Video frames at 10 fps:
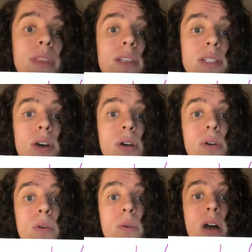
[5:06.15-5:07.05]

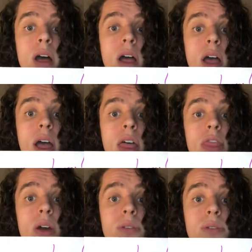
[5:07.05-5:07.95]
So
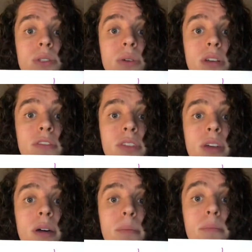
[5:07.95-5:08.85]
those are sort of
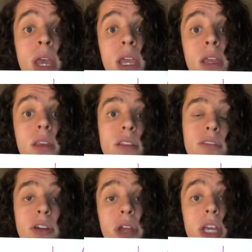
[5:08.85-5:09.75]
the main
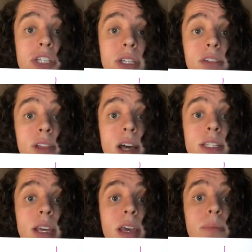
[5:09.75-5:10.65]
variations of a
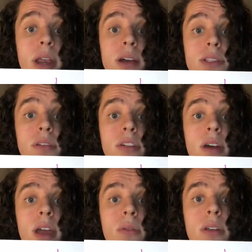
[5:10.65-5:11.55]
latte, but I also
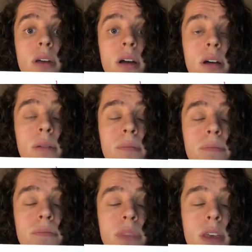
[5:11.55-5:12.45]
thought I would,
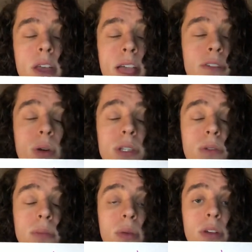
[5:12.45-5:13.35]
of course, it
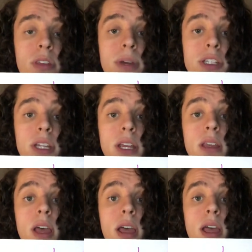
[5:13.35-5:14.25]
would be worth mentioning
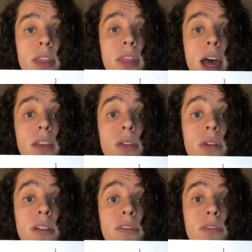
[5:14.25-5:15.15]
that you
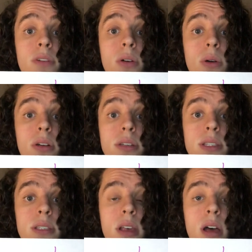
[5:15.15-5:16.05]
can, of course,